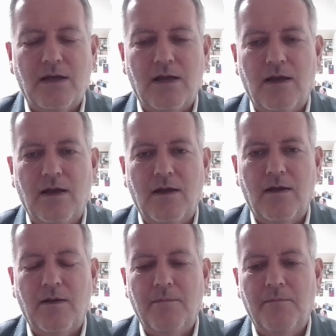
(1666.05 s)

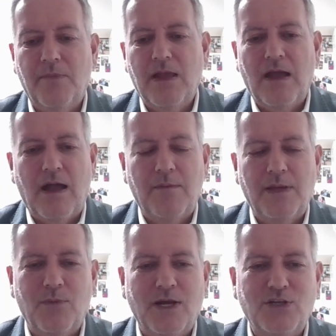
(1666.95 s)
I
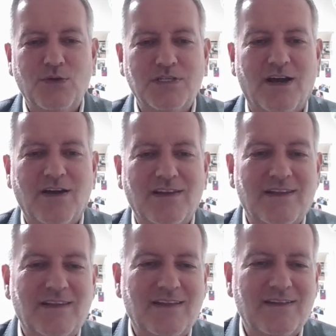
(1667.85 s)
mean, where do you start?
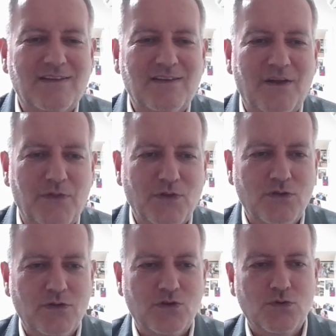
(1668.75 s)

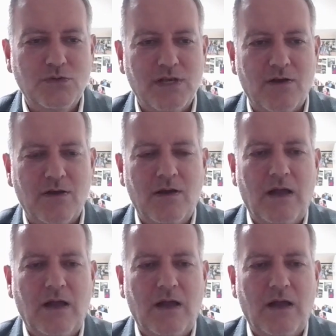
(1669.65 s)
The Druze are.